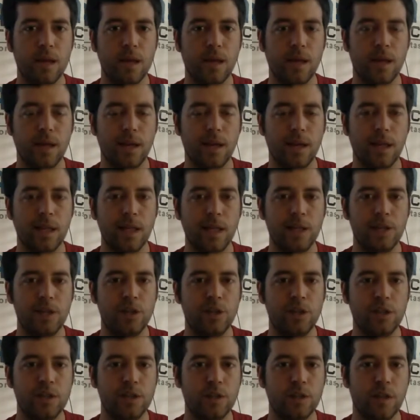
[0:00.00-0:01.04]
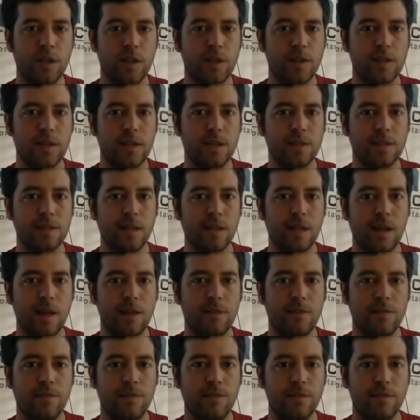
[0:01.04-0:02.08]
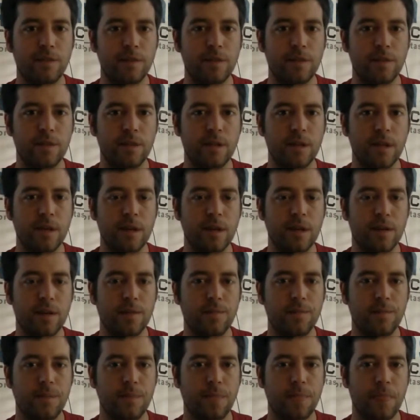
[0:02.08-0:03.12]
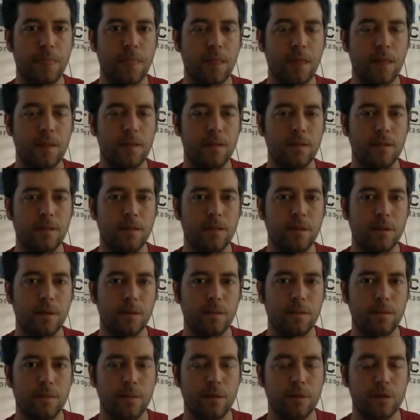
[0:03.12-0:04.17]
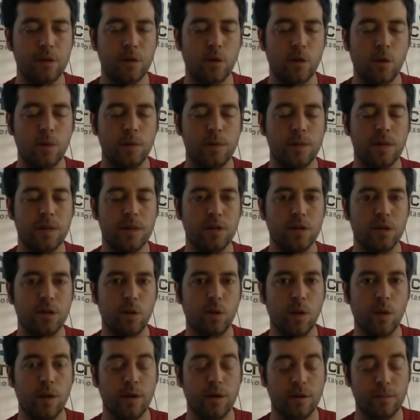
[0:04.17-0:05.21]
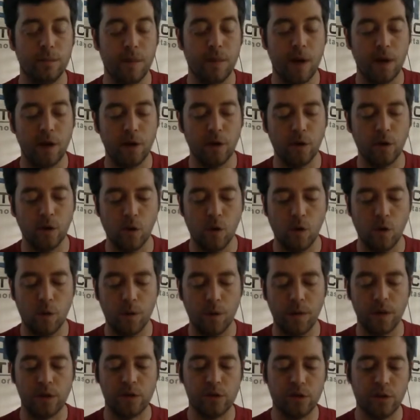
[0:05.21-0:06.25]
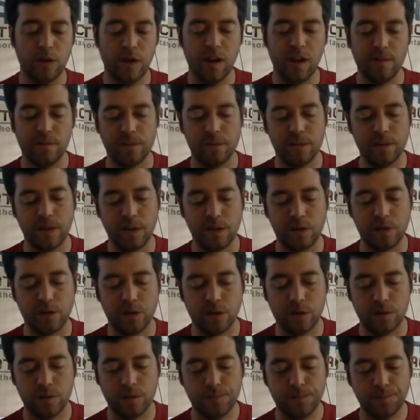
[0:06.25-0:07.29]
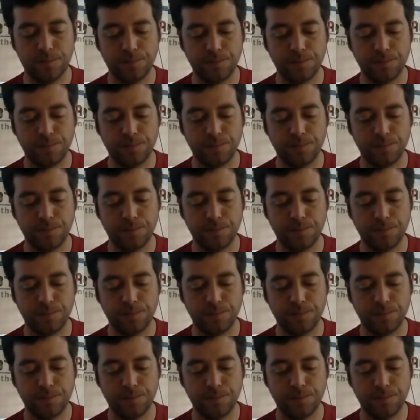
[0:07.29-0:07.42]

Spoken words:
getting clean sheets, so that takes a lot of their scoring potential away in Mondogoal, but they should have possession.